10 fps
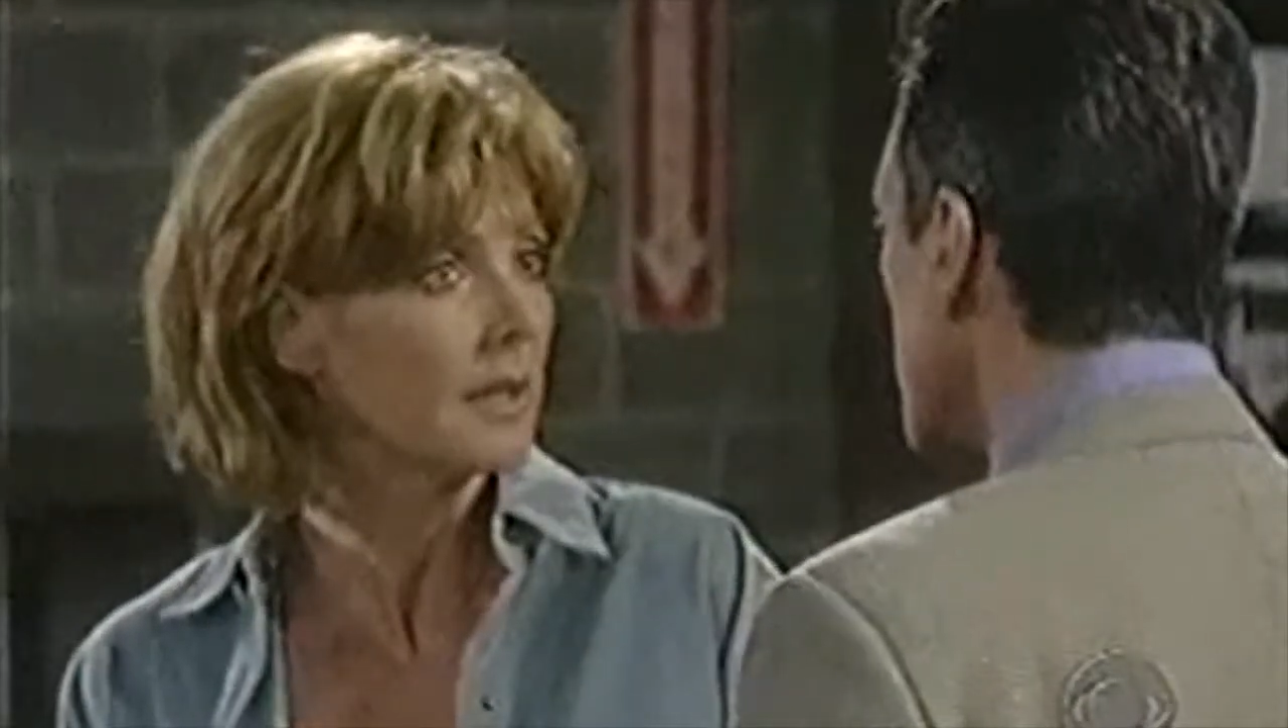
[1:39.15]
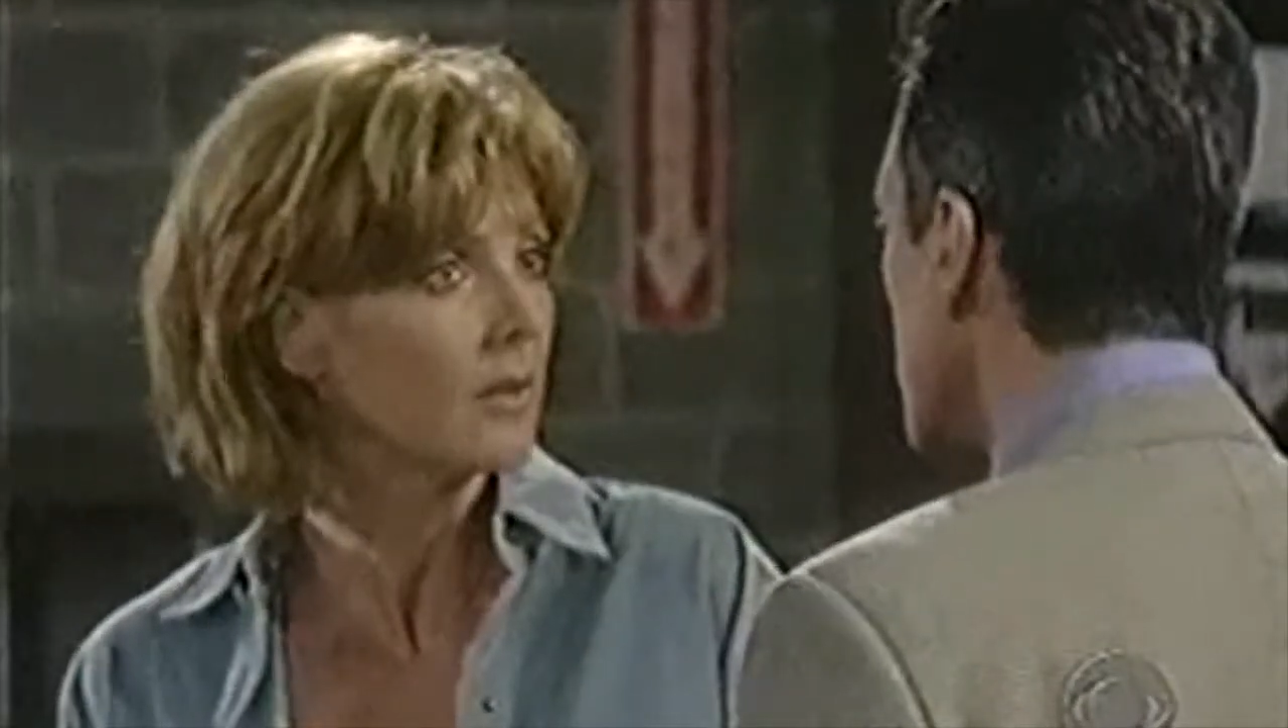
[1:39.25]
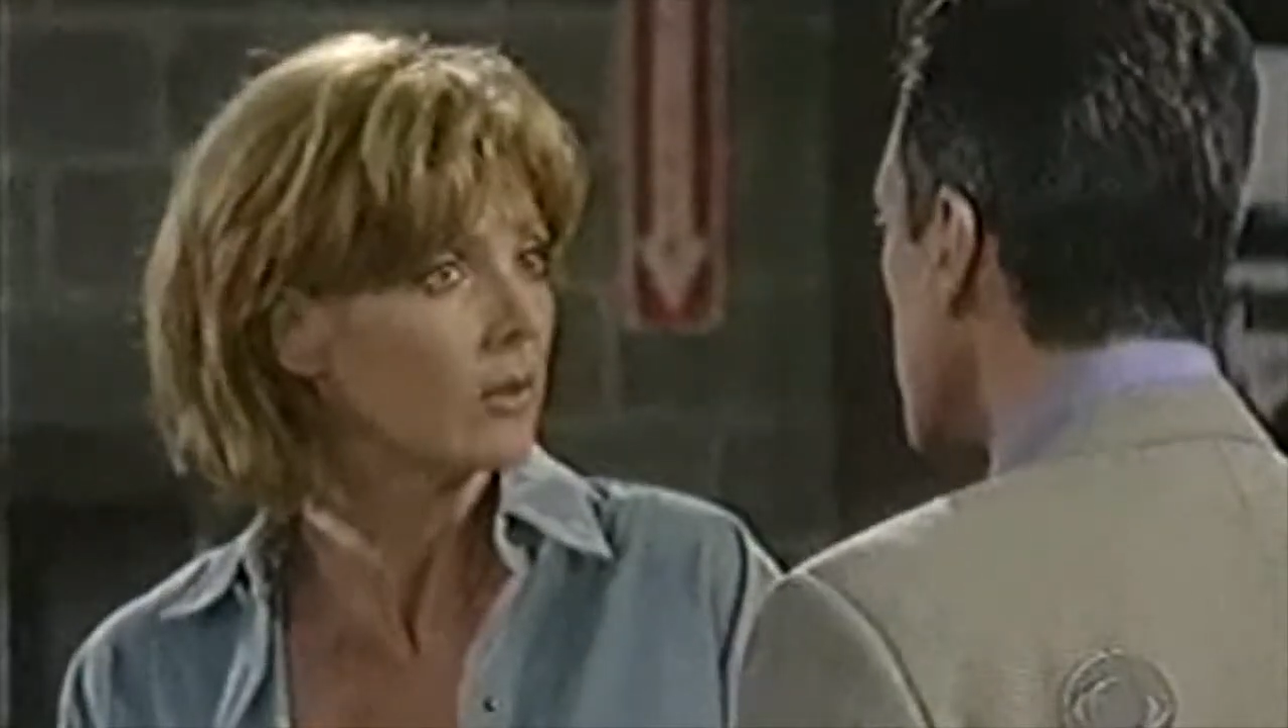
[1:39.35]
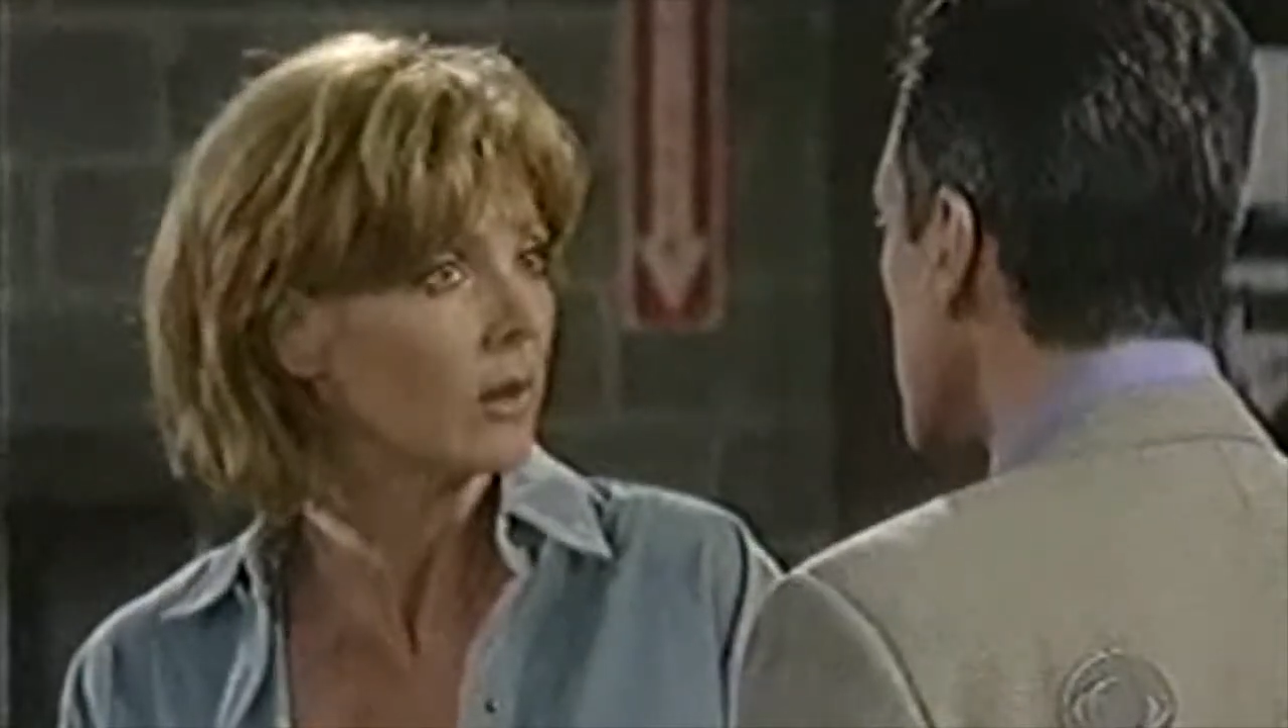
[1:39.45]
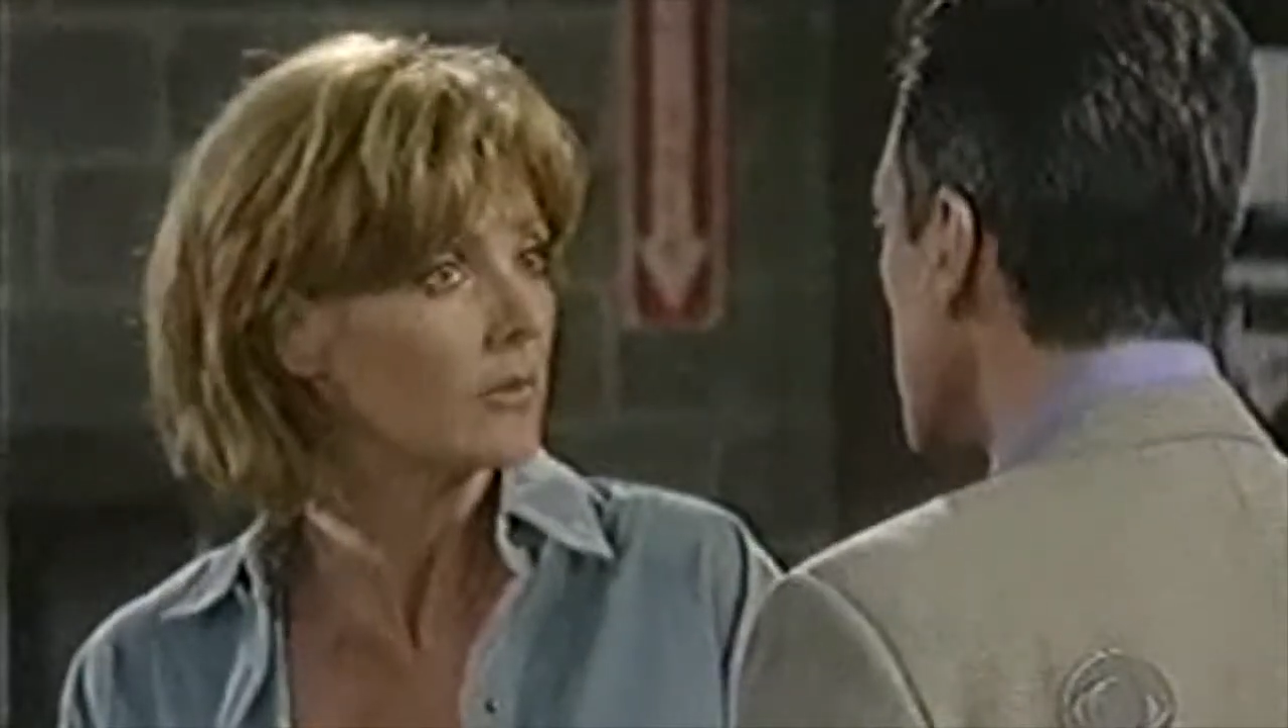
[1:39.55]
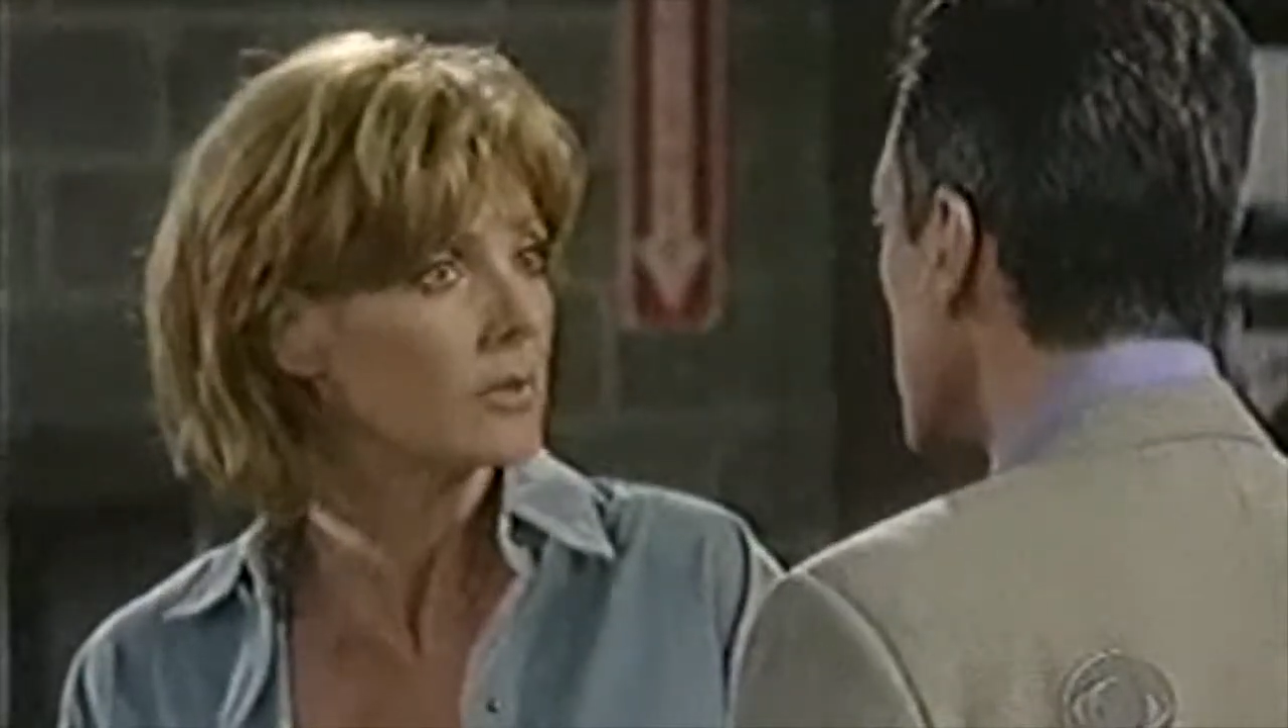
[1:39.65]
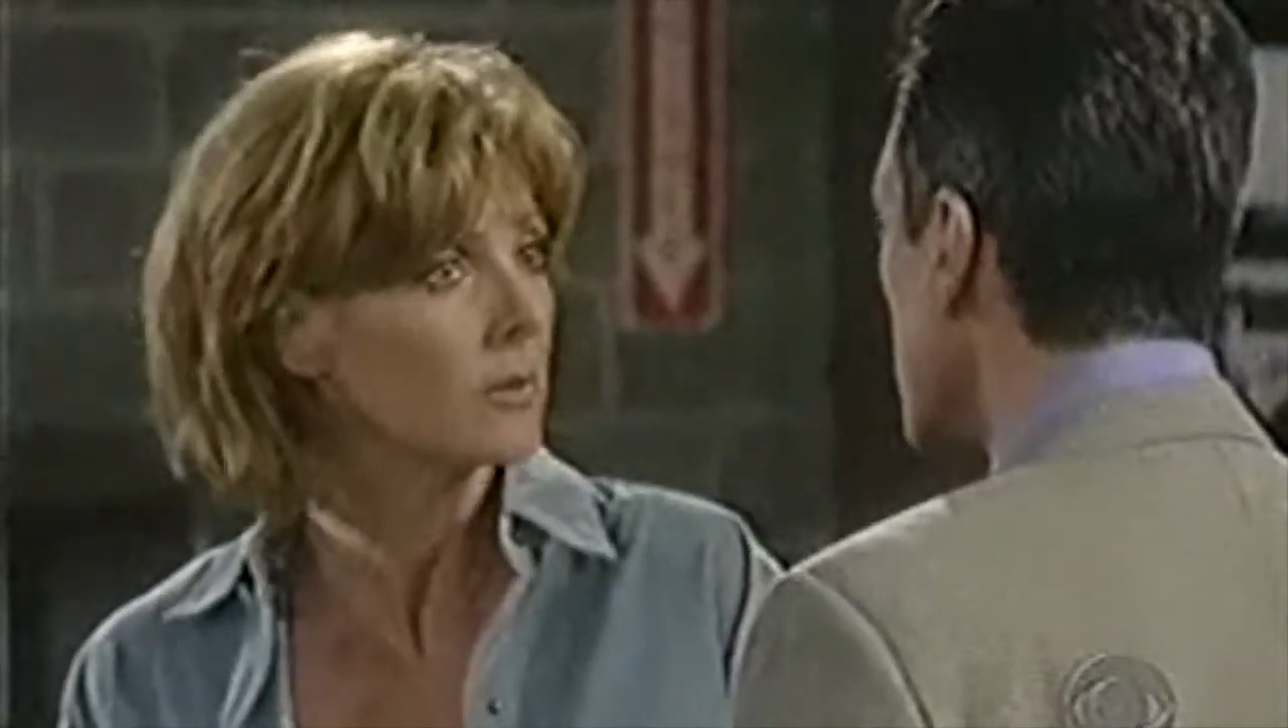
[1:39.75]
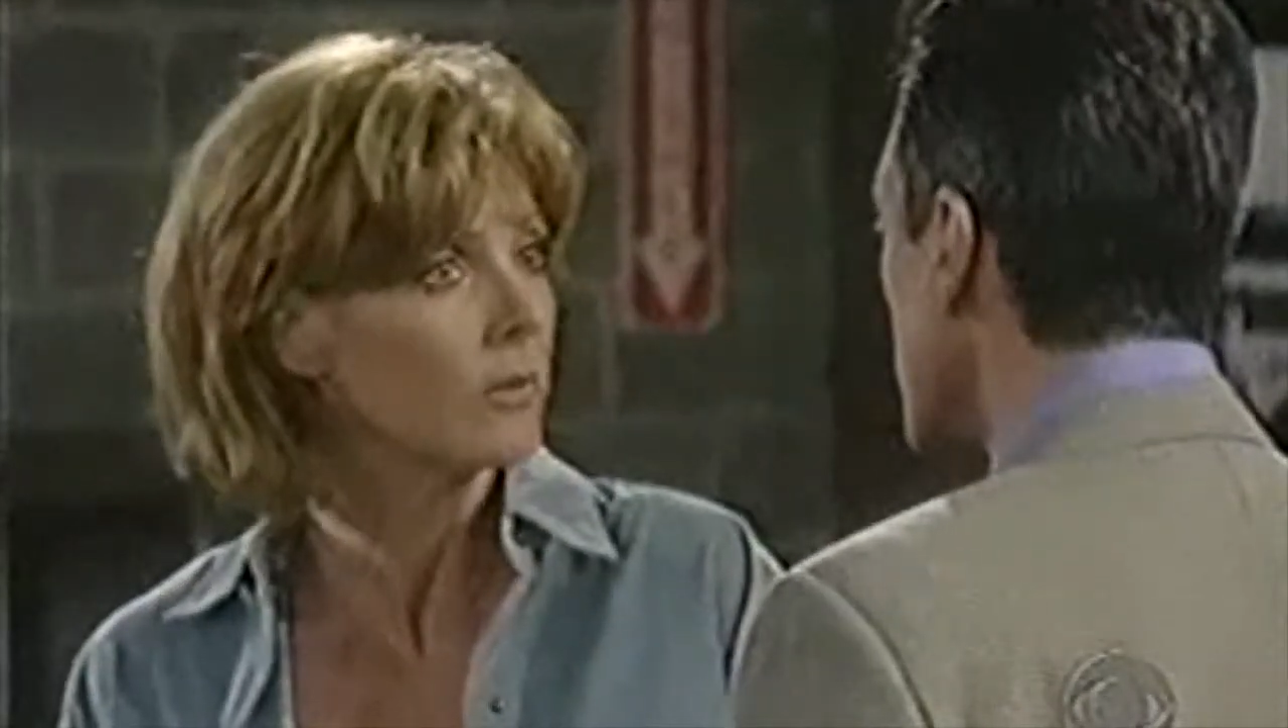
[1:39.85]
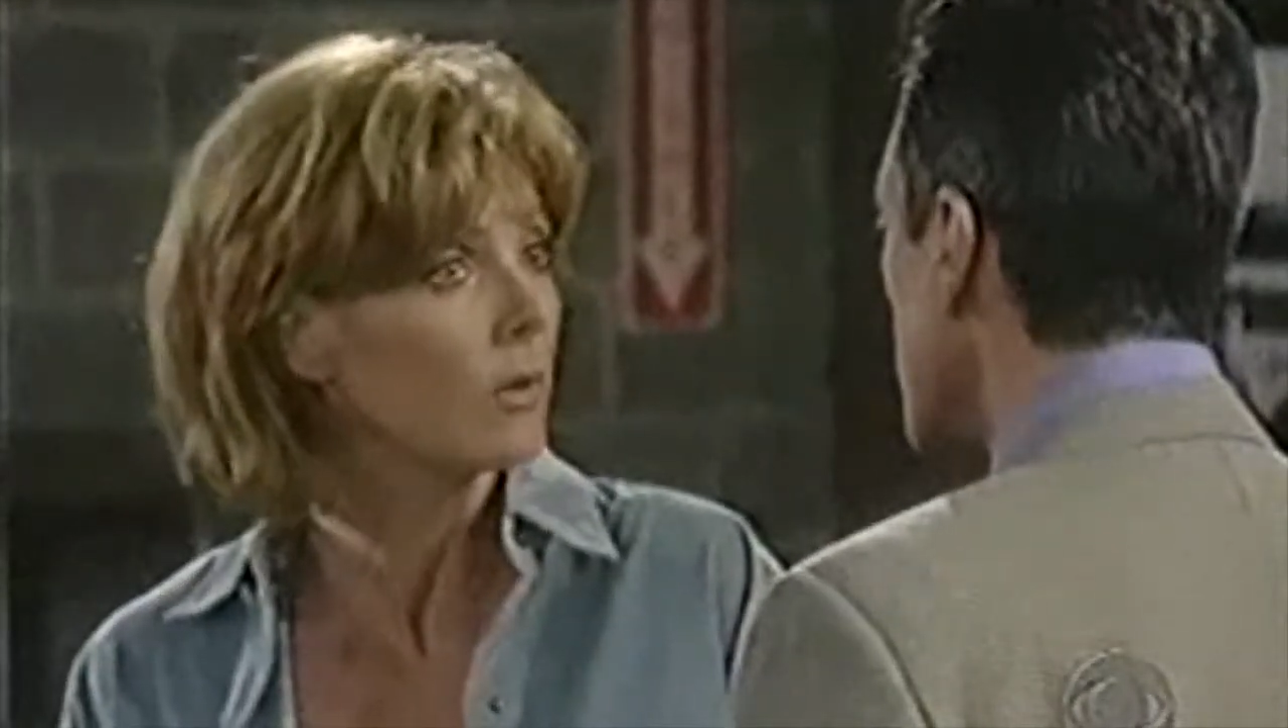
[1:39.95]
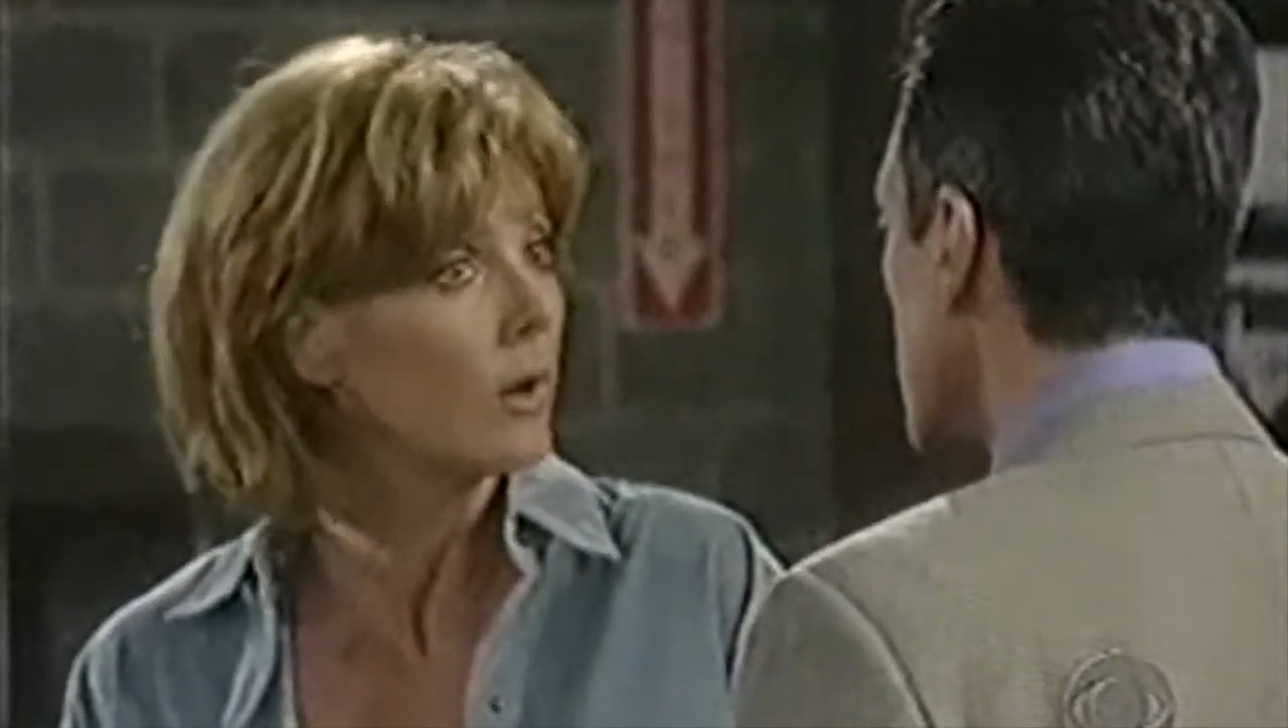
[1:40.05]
any other officer of